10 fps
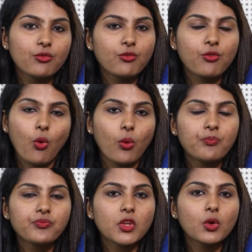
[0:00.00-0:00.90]
for.
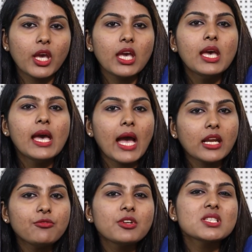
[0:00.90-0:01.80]
Okay,
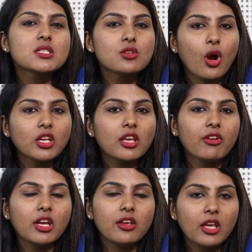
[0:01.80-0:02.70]
and if it is not
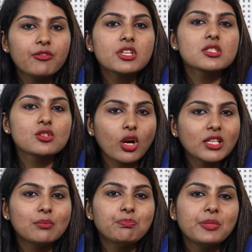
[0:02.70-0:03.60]
given, if it is not
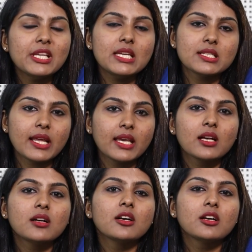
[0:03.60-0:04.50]
complete, like
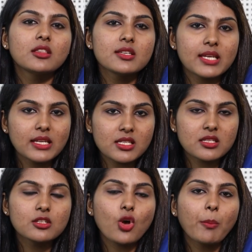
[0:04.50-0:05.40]

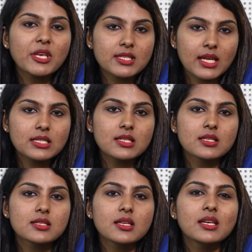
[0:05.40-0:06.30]
the topic
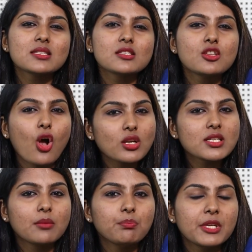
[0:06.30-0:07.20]
sentence is not
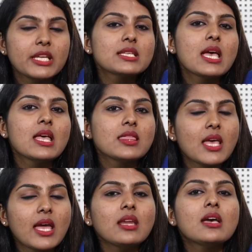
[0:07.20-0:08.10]
complete,
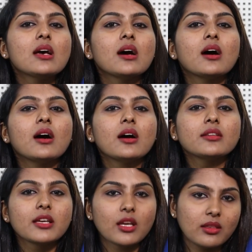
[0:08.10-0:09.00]
then
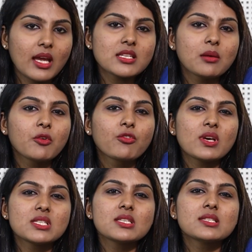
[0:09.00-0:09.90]
that type of
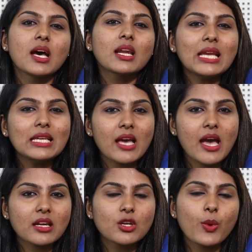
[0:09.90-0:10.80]
questions are
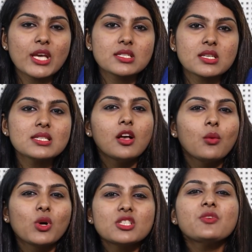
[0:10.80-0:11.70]
indirect questions.
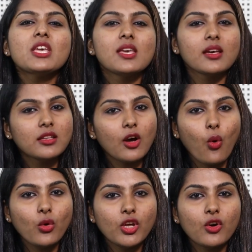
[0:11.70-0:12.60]
Once we hear the
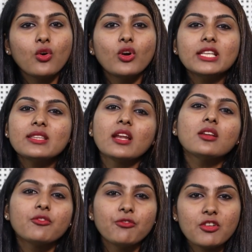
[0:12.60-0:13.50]
audio, only then
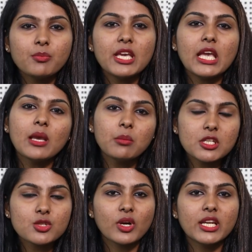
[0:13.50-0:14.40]
we will be able
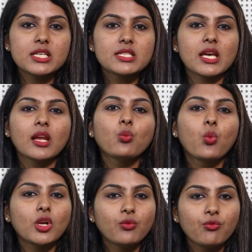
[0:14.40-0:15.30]
to understand what